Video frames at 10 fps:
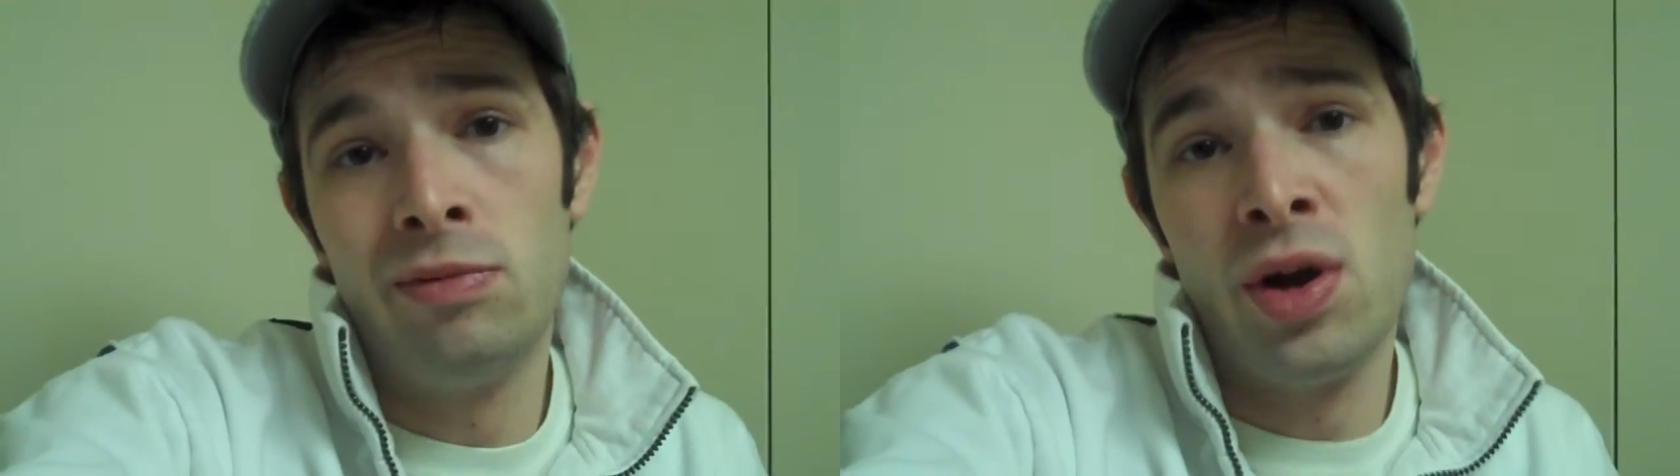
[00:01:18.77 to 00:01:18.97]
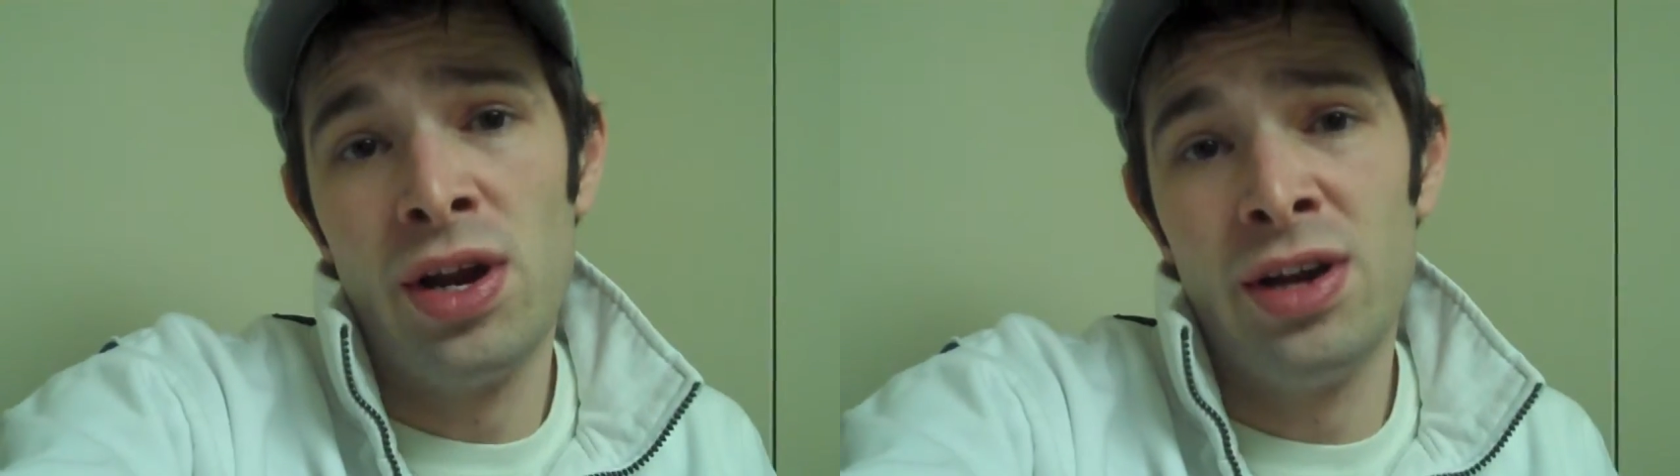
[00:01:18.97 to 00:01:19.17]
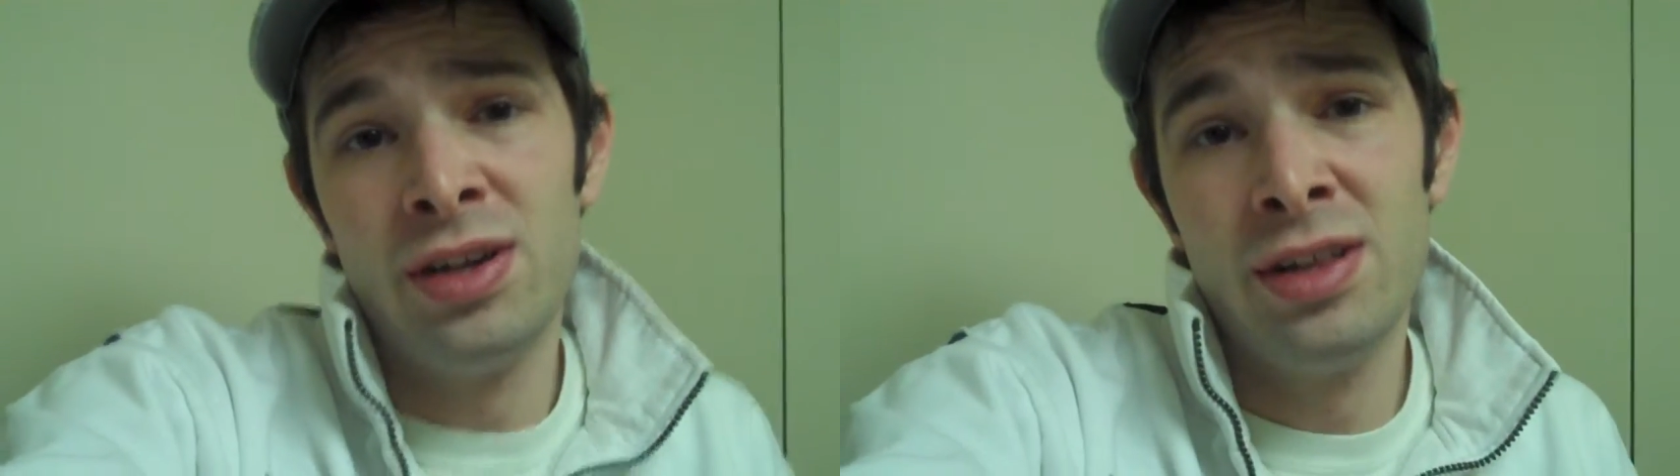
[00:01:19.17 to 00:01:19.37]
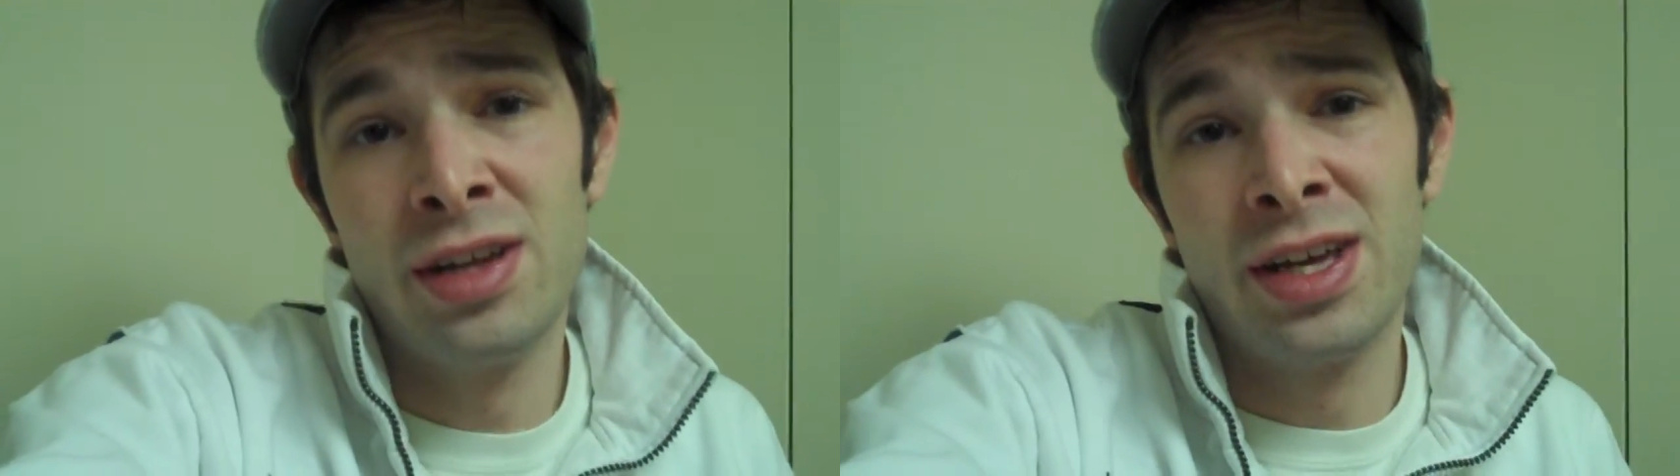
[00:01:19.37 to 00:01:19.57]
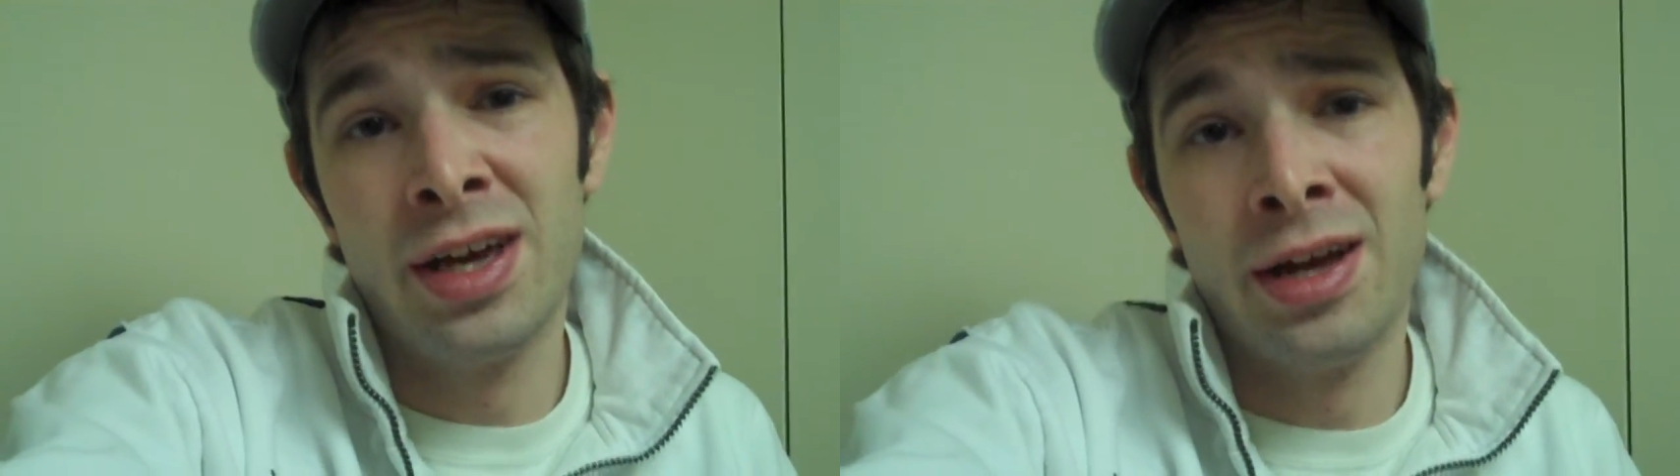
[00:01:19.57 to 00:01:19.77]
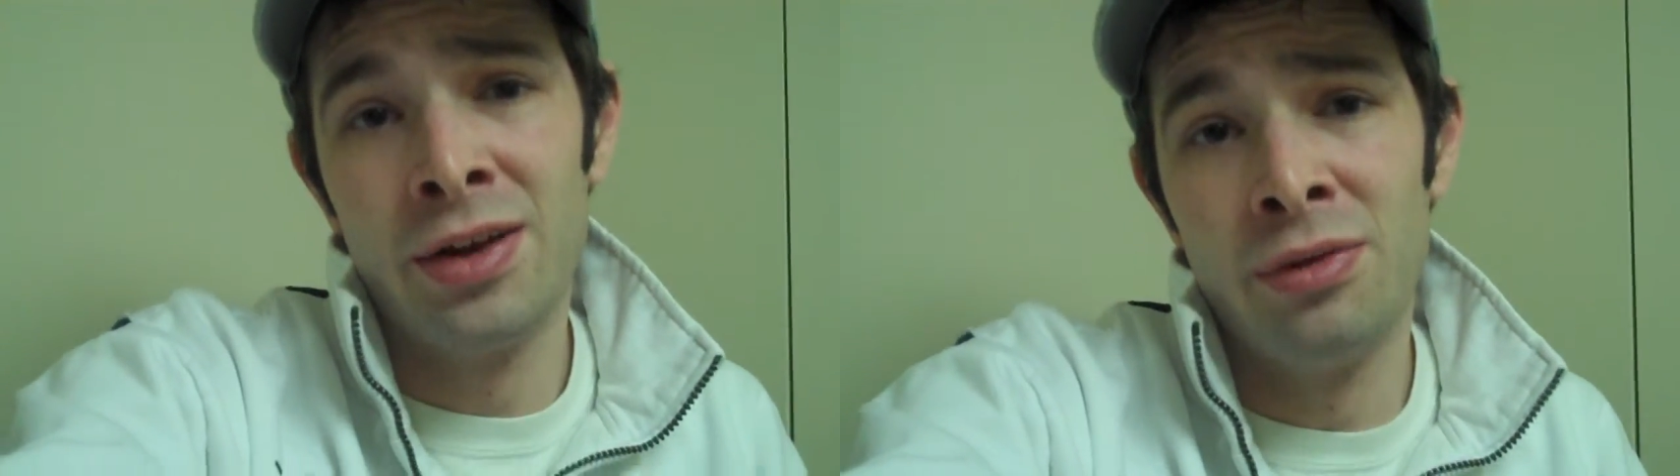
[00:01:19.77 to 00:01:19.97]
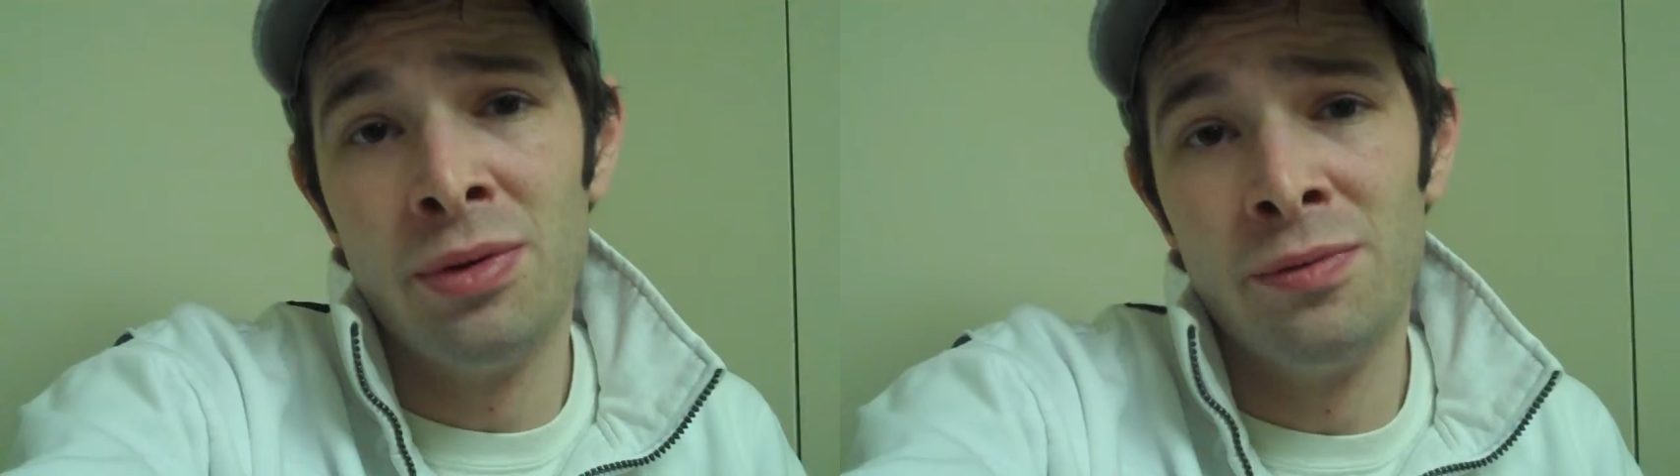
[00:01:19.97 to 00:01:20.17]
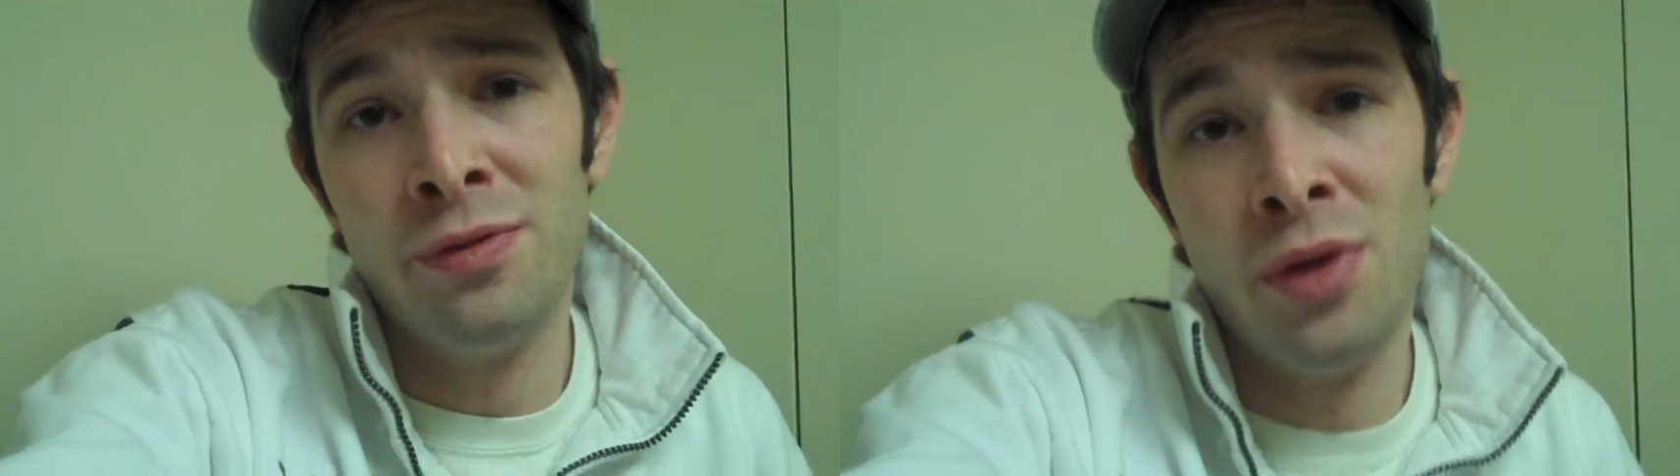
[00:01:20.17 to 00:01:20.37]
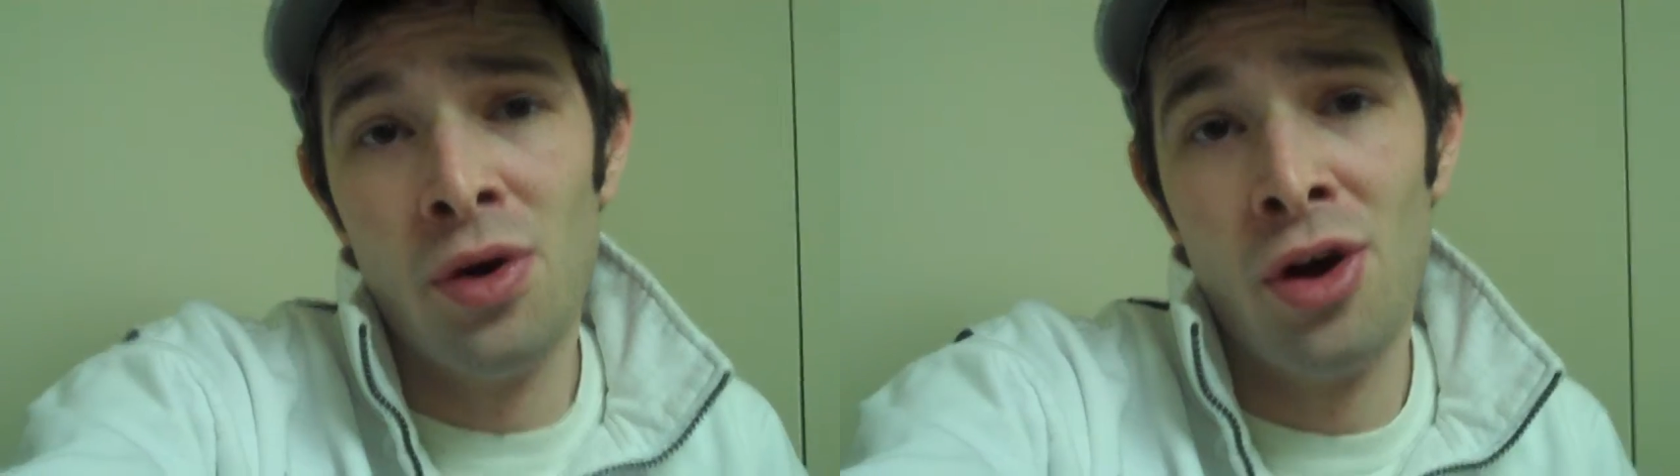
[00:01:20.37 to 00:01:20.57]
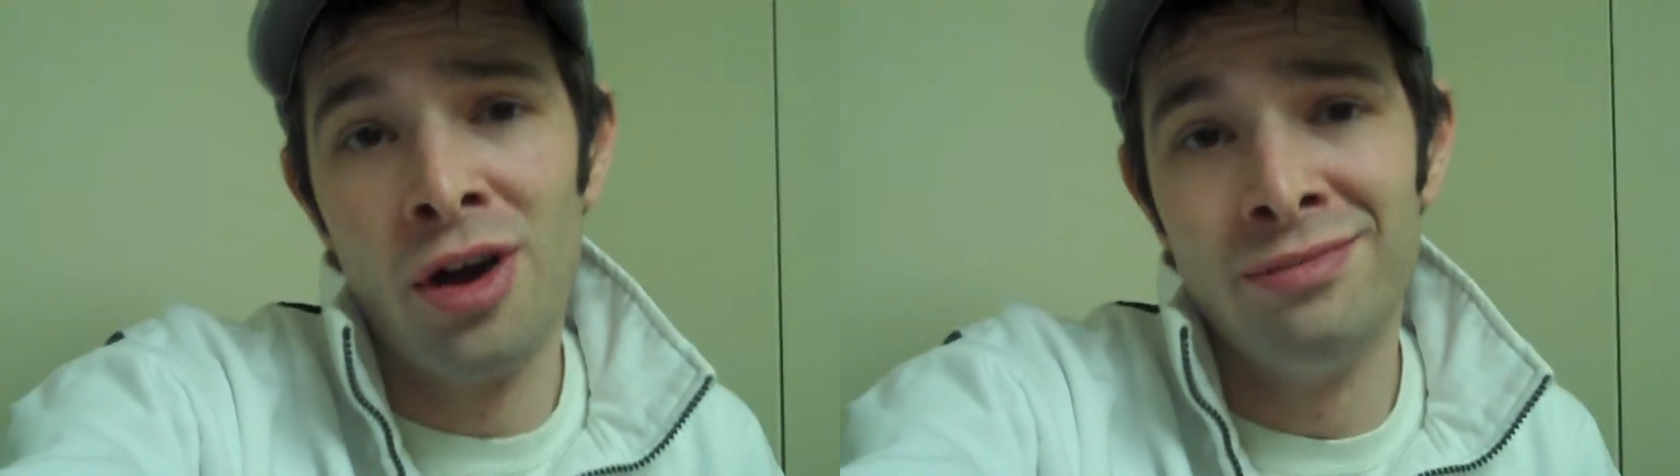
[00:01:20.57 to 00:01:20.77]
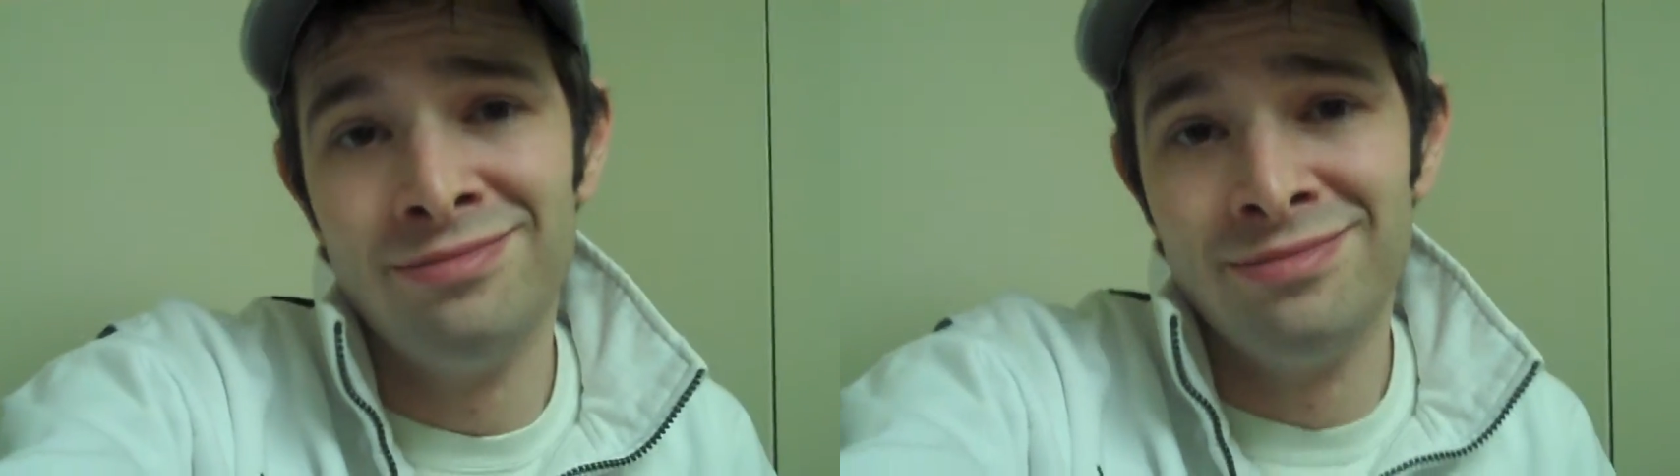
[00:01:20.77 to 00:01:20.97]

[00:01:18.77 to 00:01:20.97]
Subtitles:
right onto the cutting room floor.